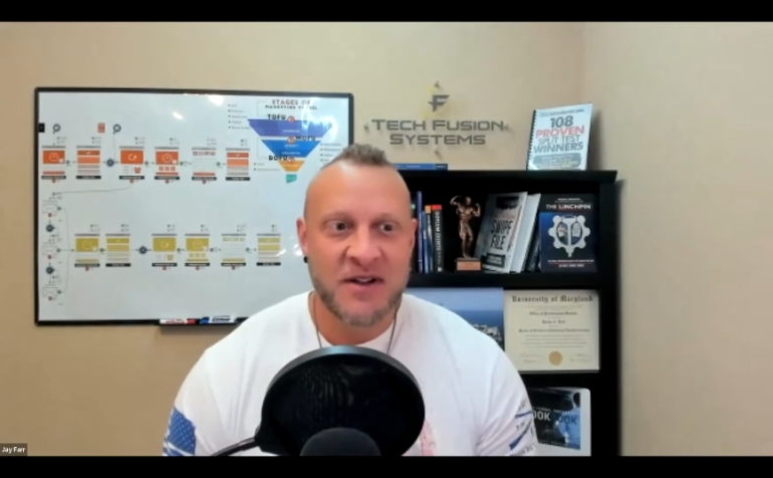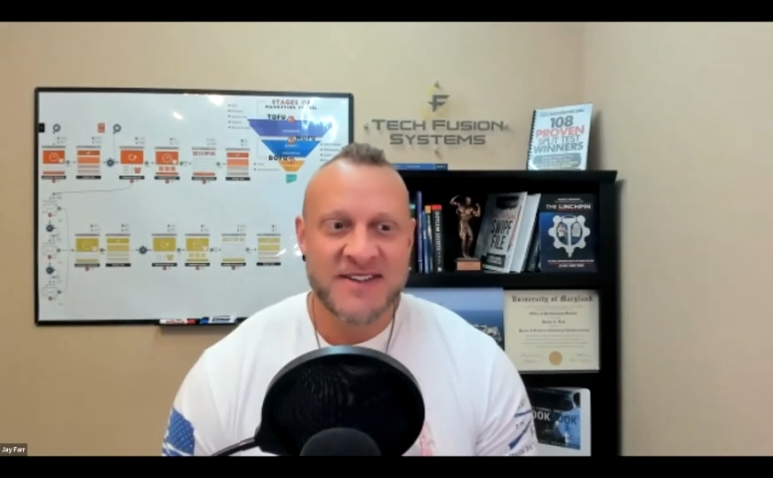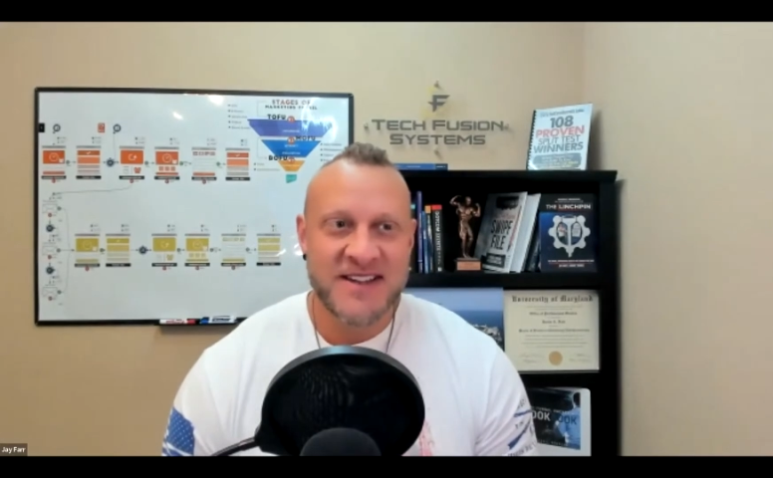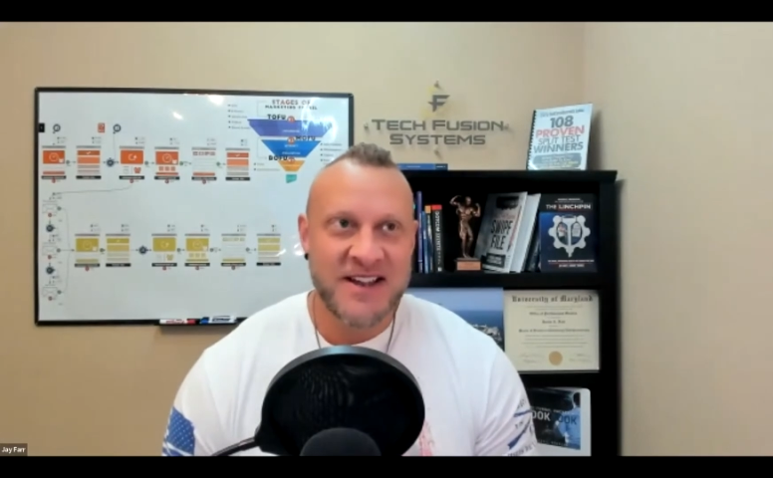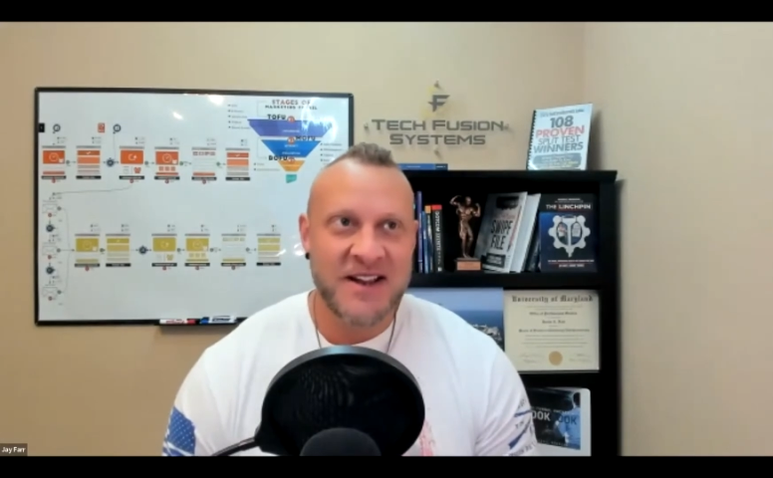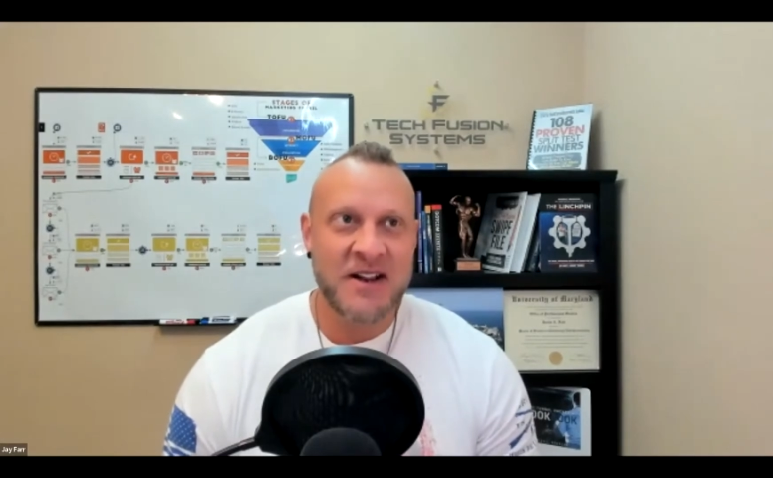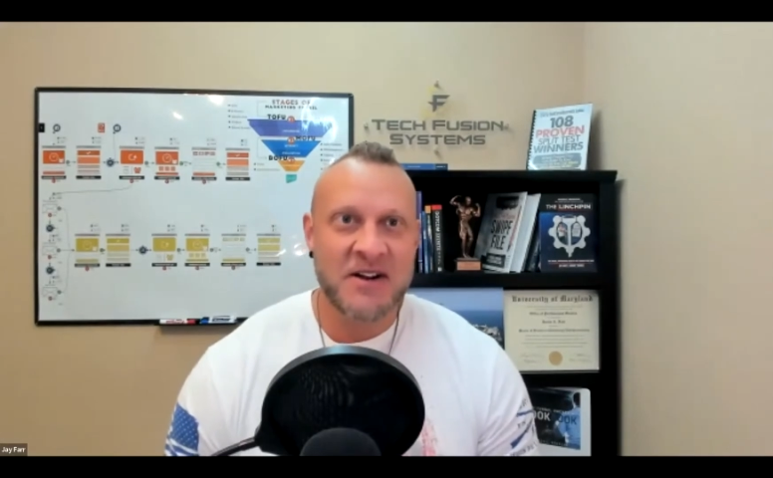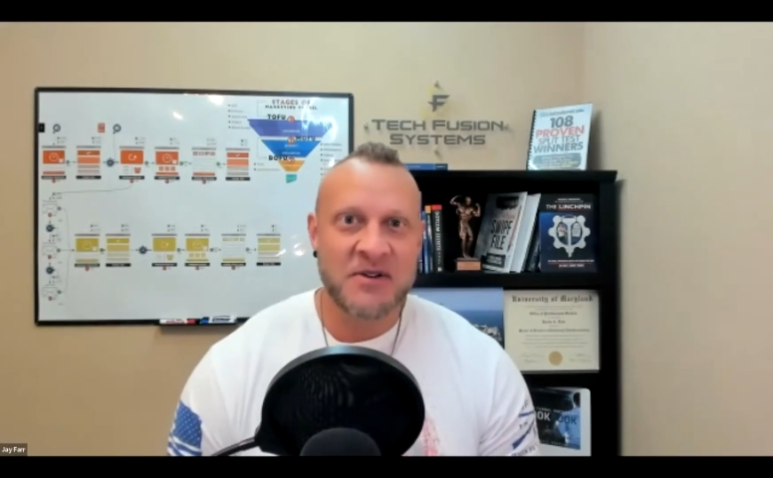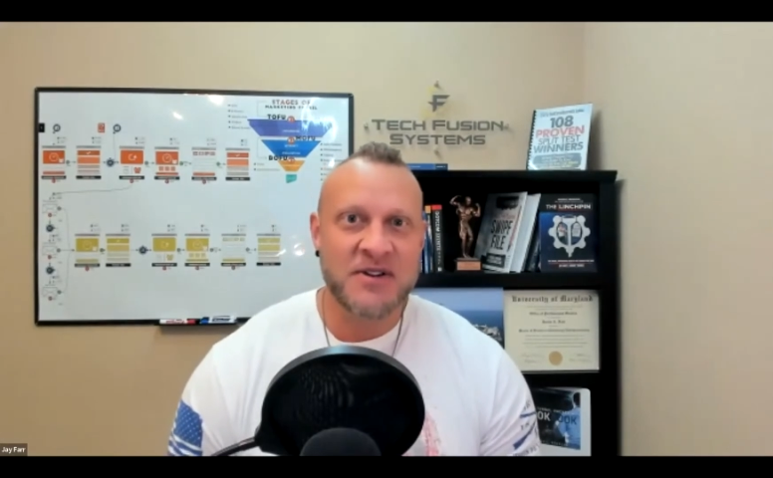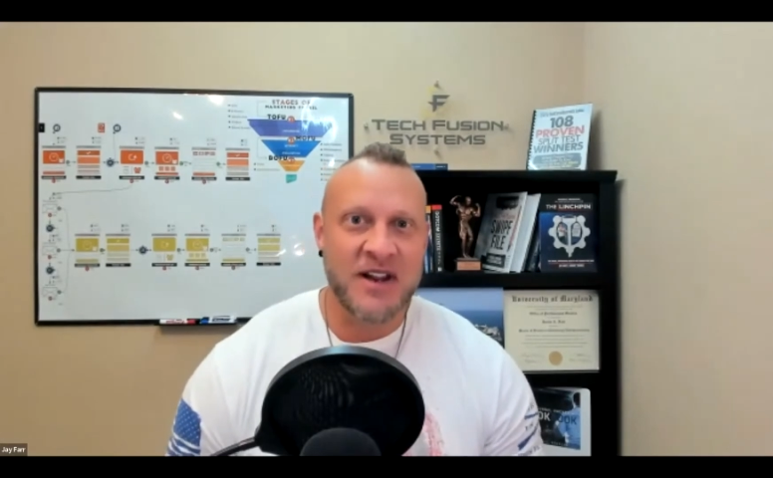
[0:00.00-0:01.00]

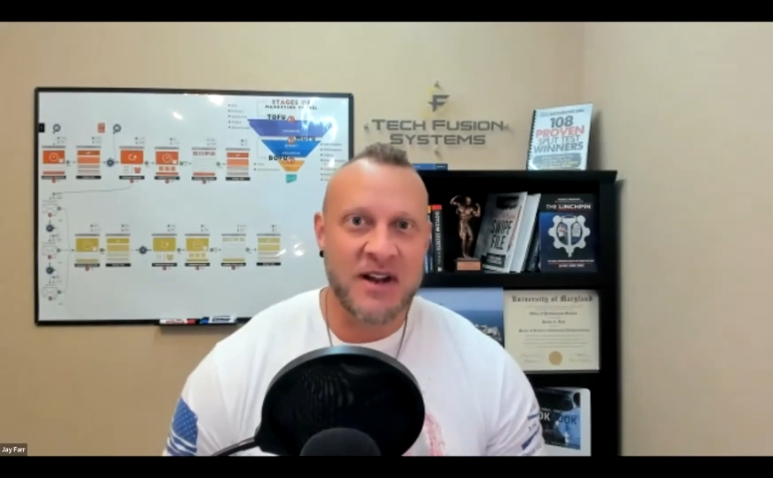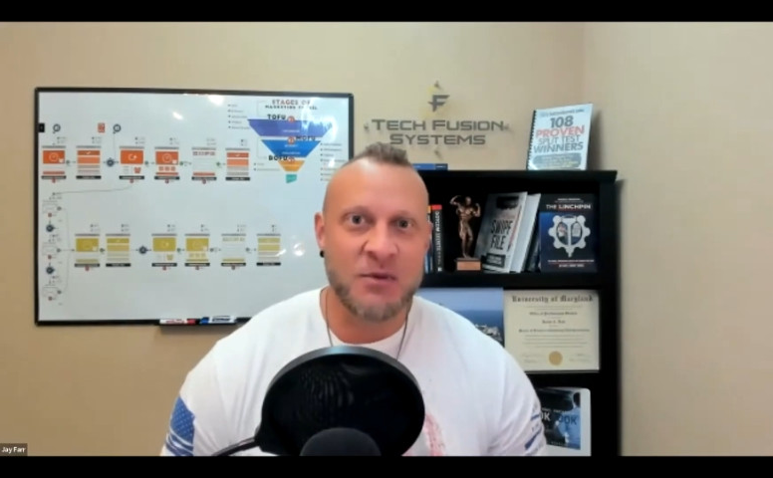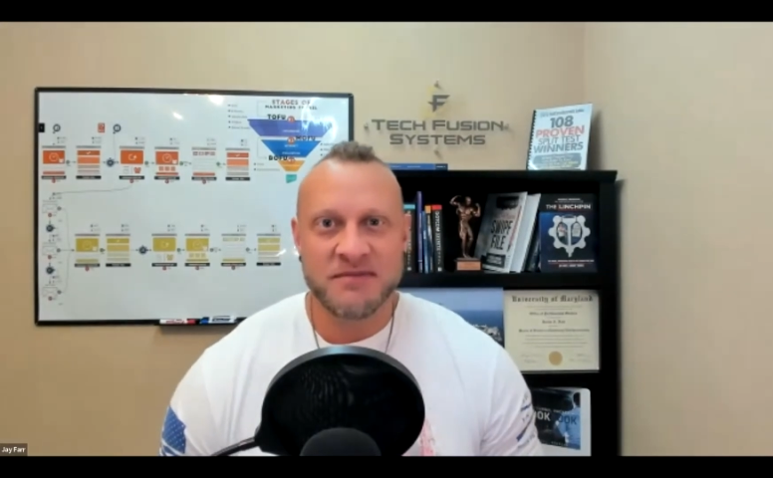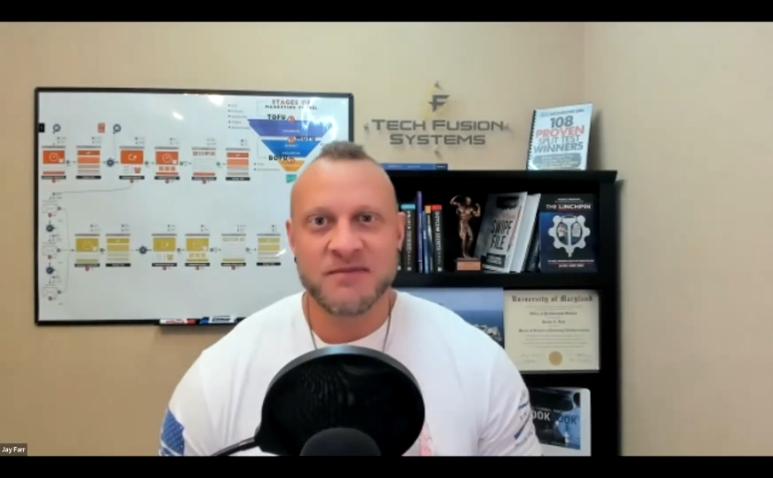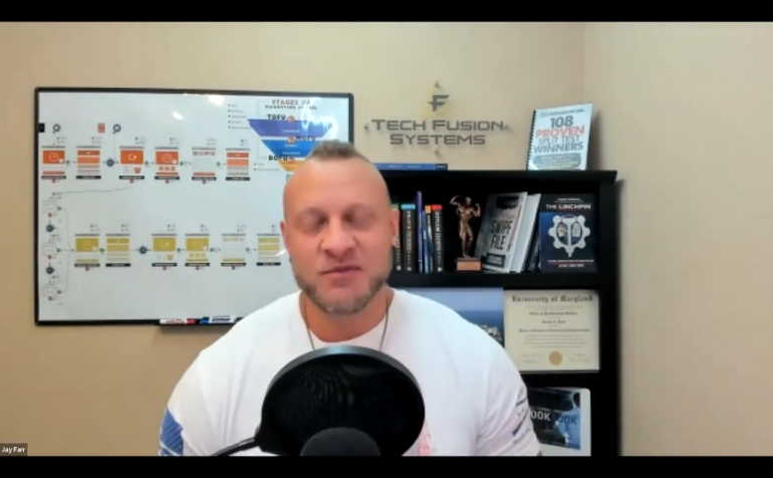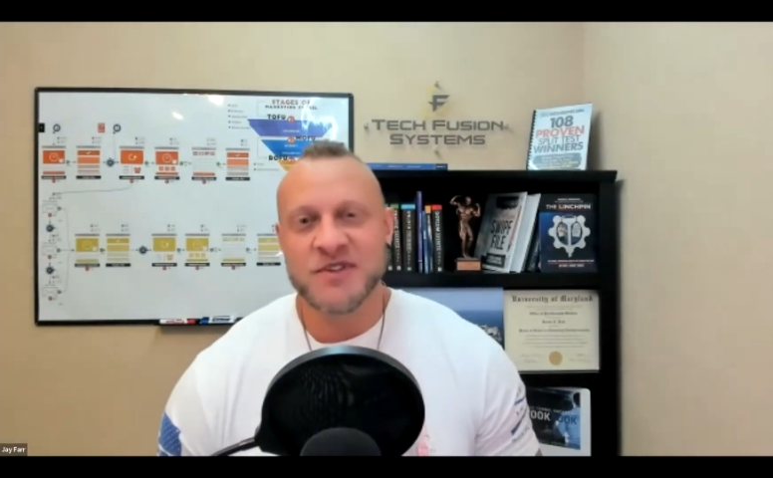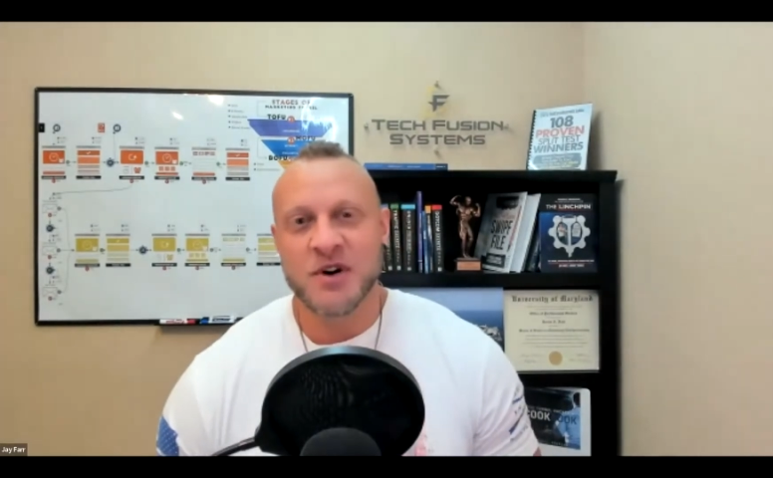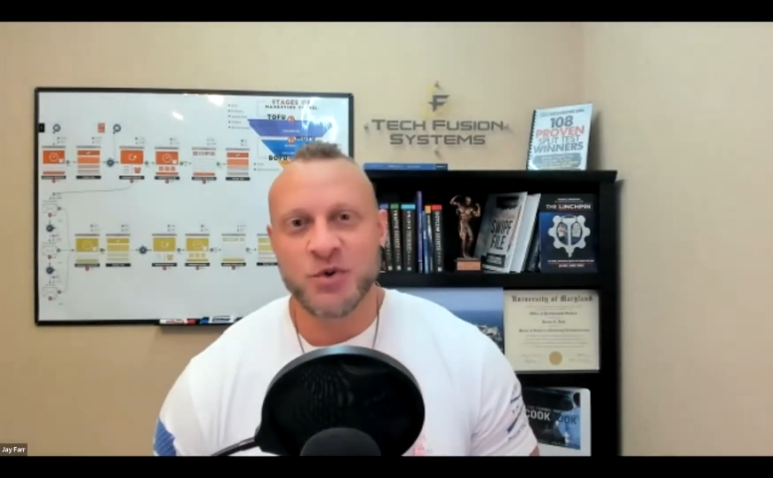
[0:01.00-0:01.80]
yeah, okay. You